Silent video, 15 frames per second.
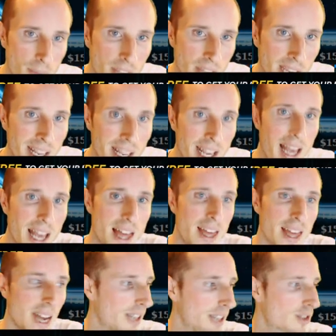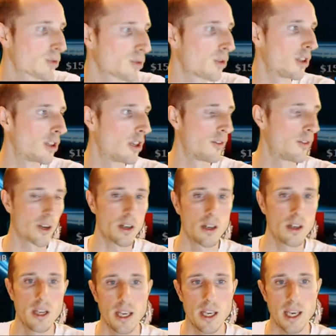then I scroll over
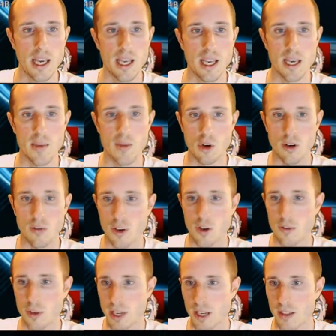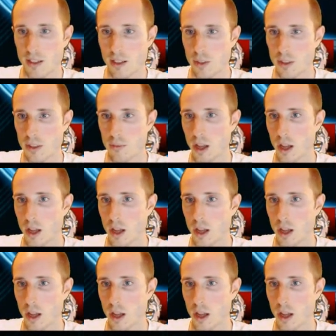and get more info from the heads-up display.